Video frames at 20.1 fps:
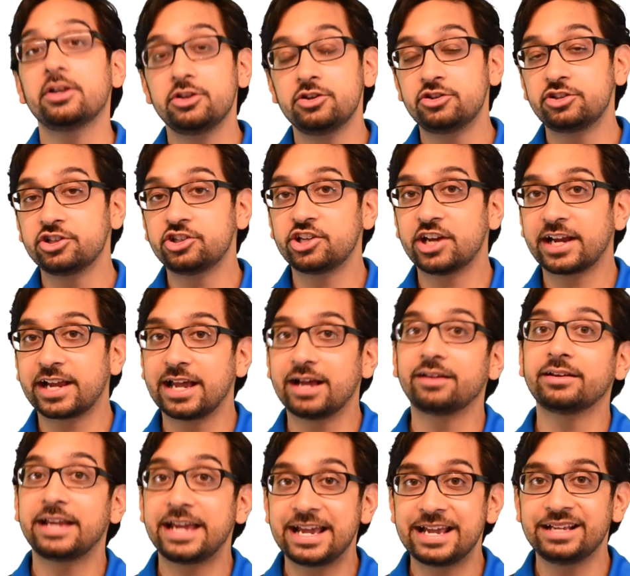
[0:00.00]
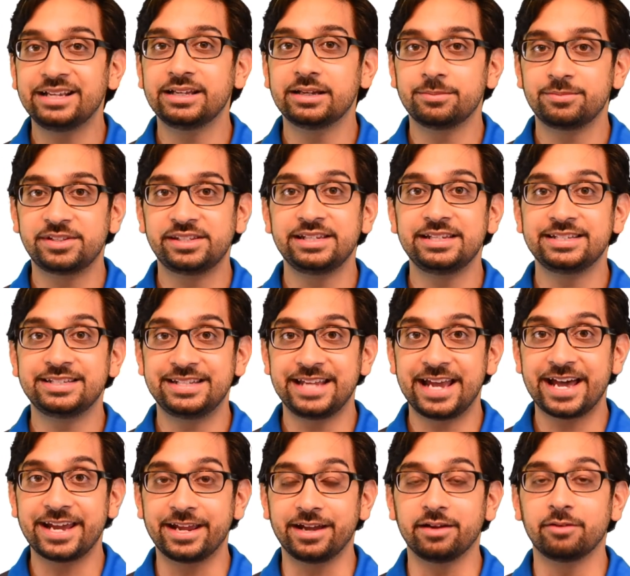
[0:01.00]
you should check out AAMC's
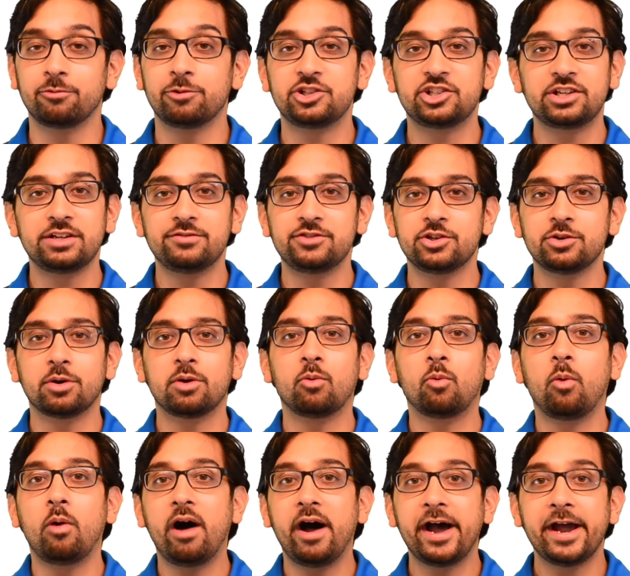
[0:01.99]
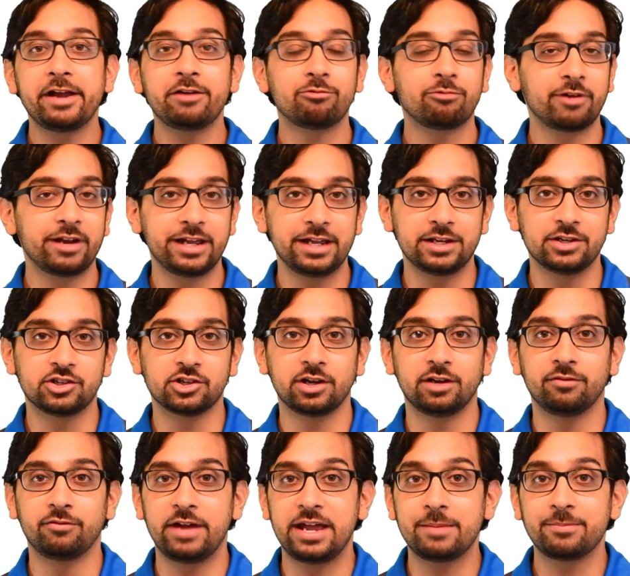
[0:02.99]
data, which gives you a wide range
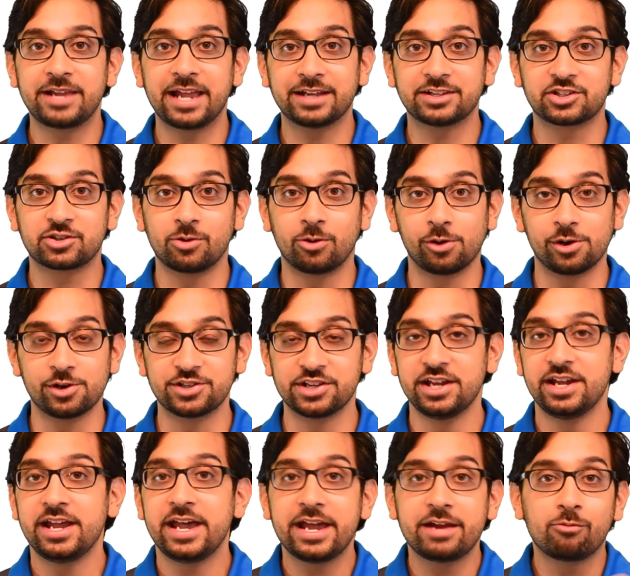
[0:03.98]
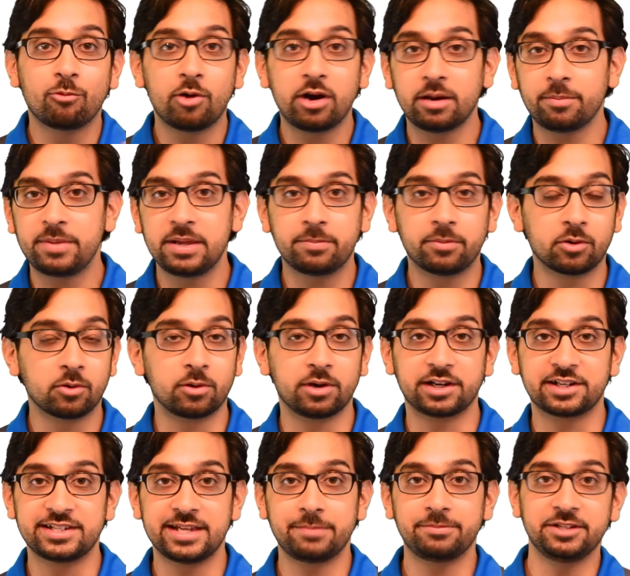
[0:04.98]
of MCAT scores and where people were
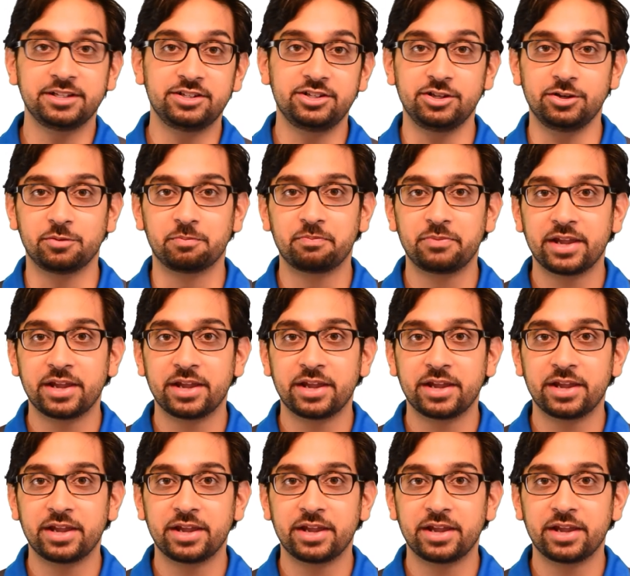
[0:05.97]
accepted to.